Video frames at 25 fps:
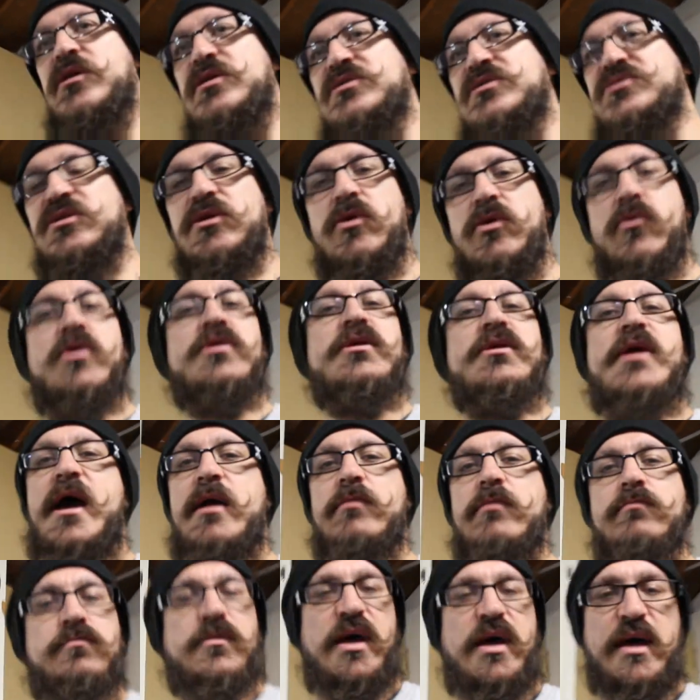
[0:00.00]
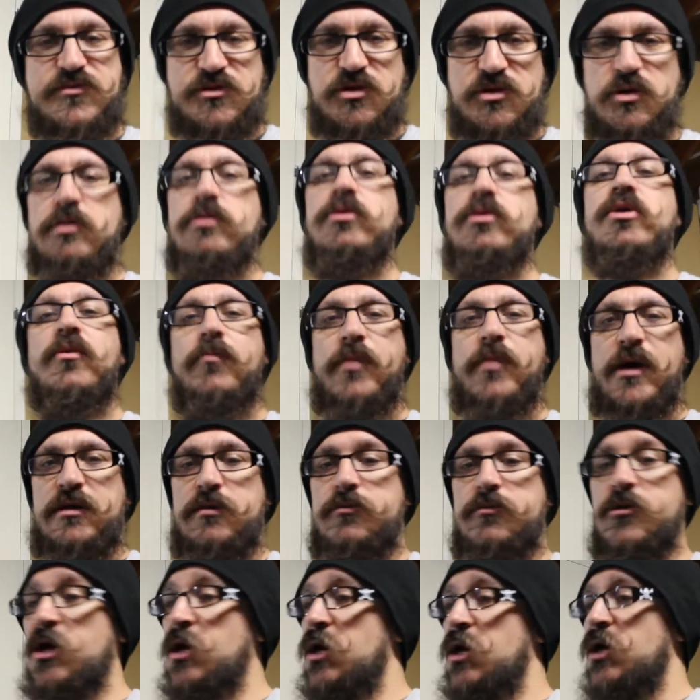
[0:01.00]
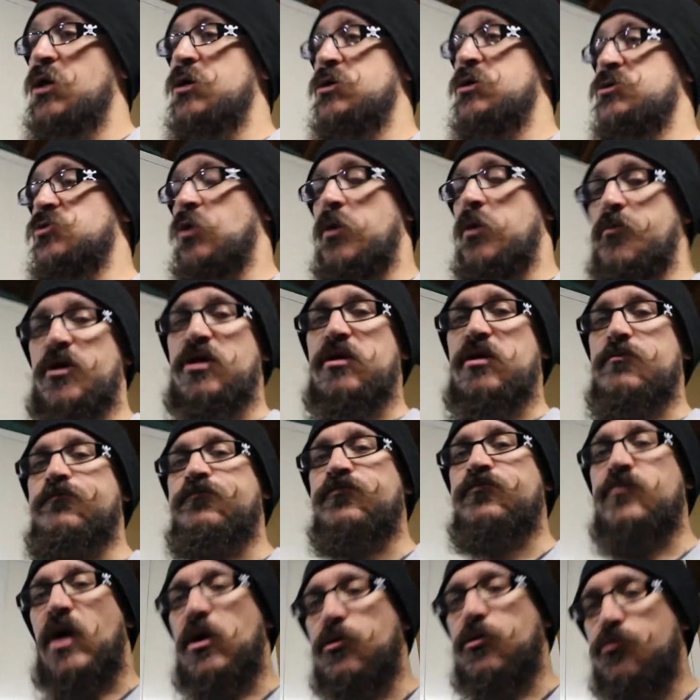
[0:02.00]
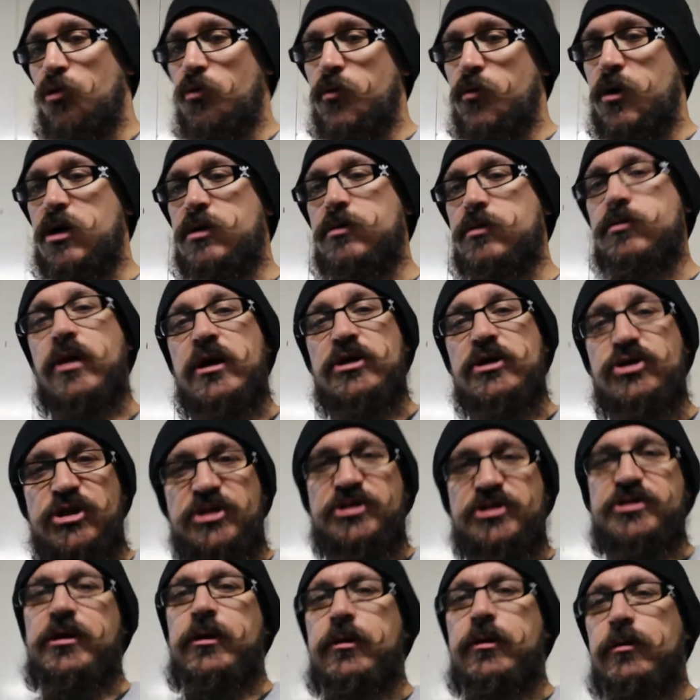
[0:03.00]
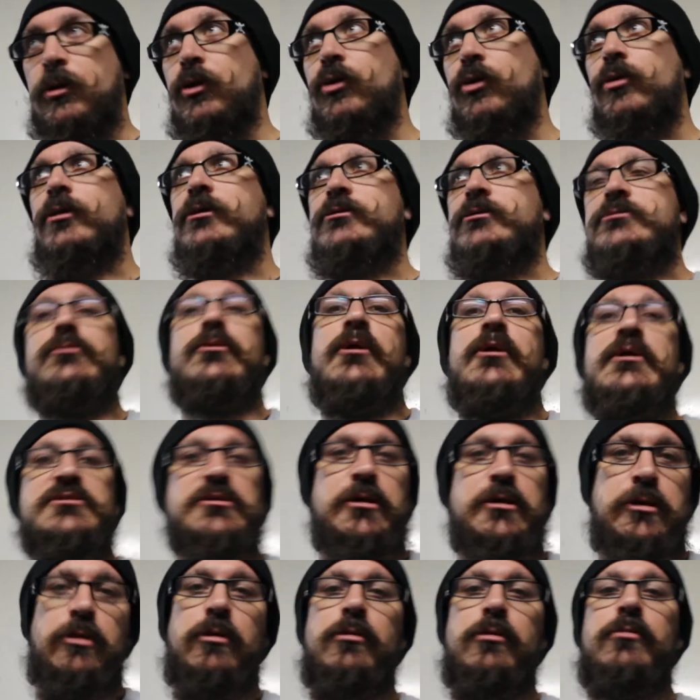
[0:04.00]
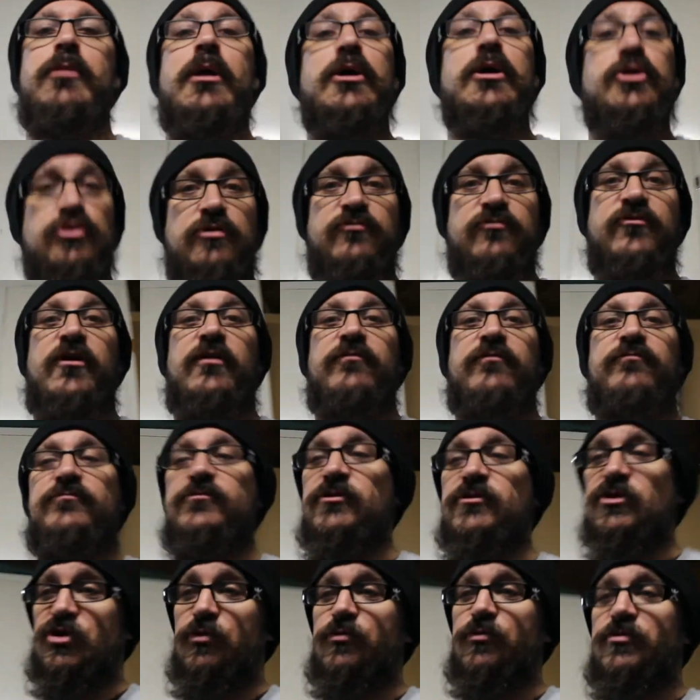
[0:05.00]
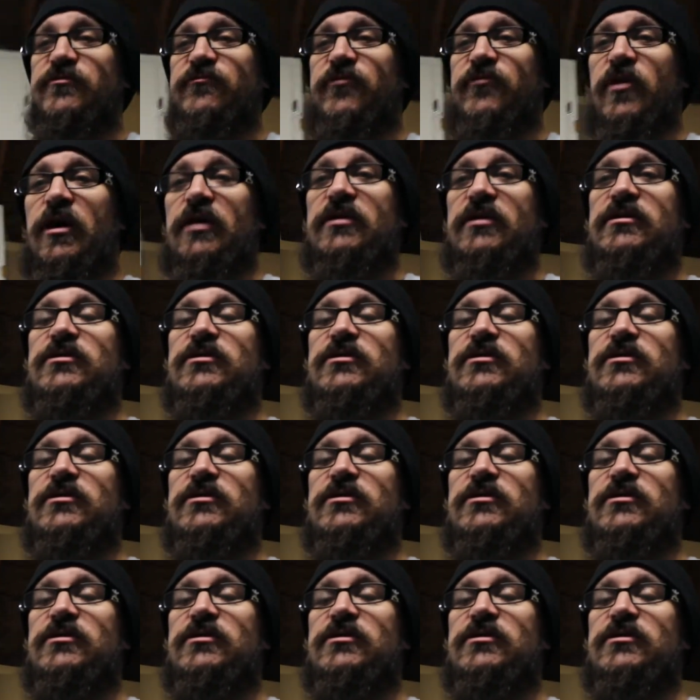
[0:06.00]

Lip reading: He said, you know what? Yeah, absolutely. You can buy them. So I bought them. I threw them on. I adjusted it. Literally 2 days later, I drove off to Supras in Vegas.